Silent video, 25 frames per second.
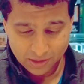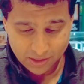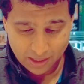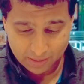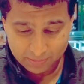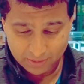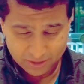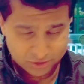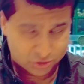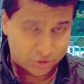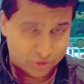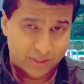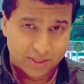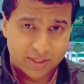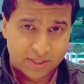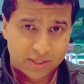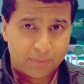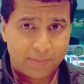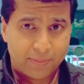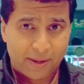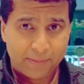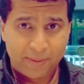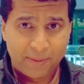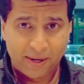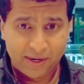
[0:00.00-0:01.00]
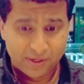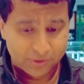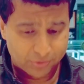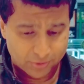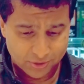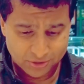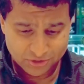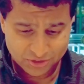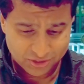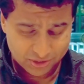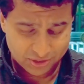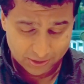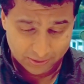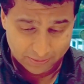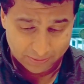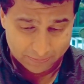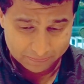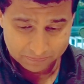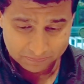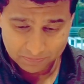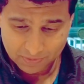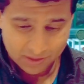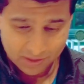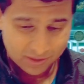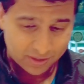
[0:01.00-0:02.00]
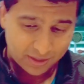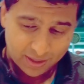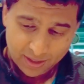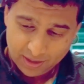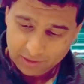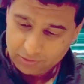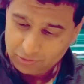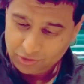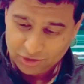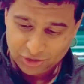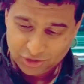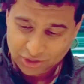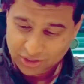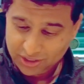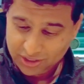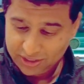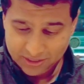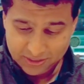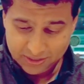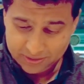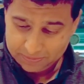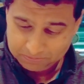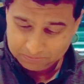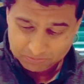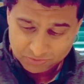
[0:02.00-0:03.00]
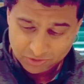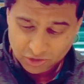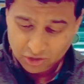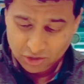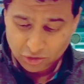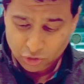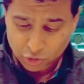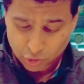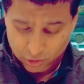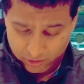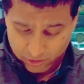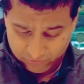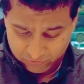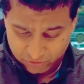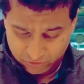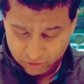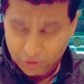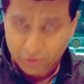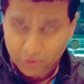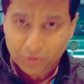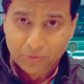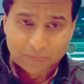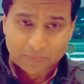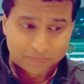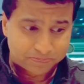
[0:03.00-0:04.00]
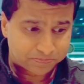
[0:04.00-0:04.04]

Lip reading: I'm not trying to kill my pancreas here. We're just going to eat and enjoy a few.